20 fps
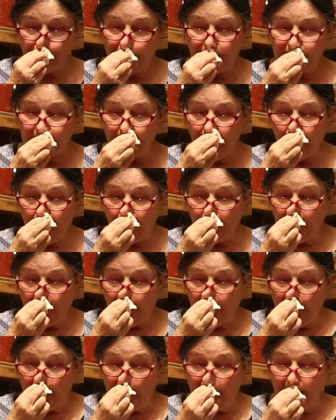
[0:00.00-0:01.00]
So,
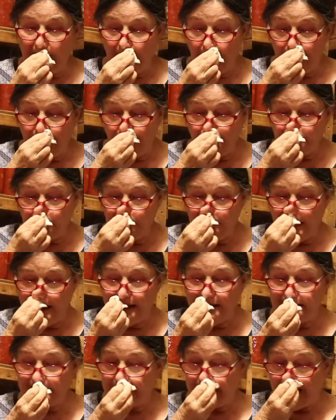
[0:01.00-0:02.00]
you know, those are
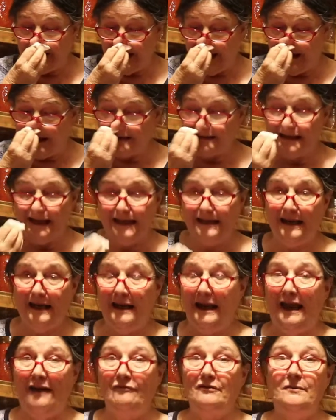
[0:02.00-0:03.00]
things that, like I say,
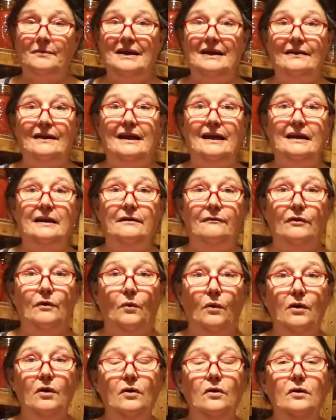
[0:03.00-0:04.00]
doesn't have to be the end of
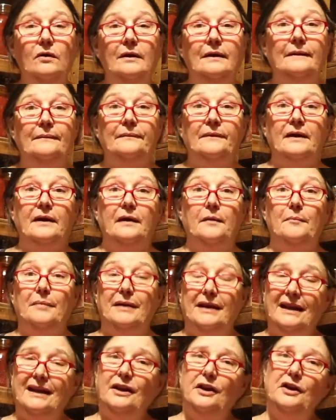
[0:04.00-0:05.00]
the world.
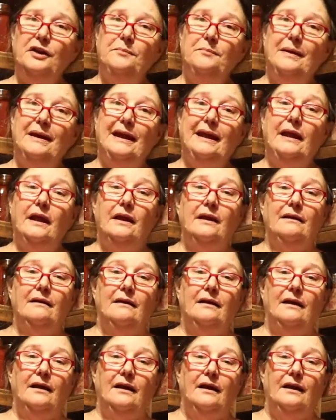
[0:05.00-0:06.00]
But it could be,
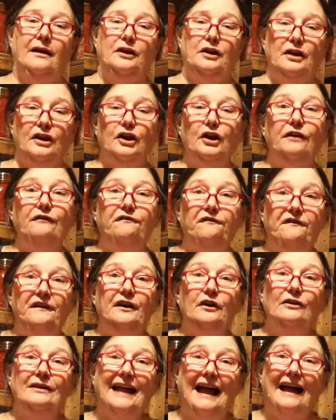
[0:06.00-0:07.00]
you could
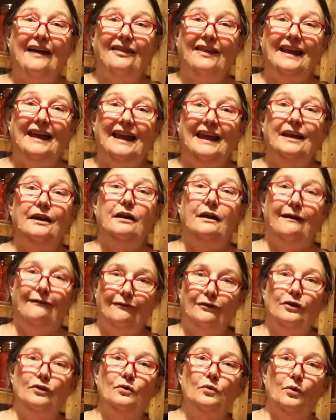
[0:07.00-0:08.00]
feel like the end
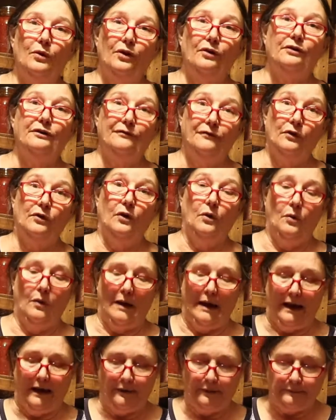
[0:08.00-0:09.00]
of your world for a
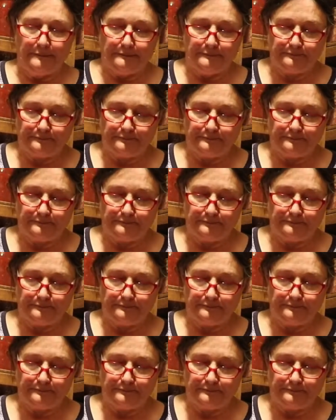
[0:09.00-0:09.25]
while.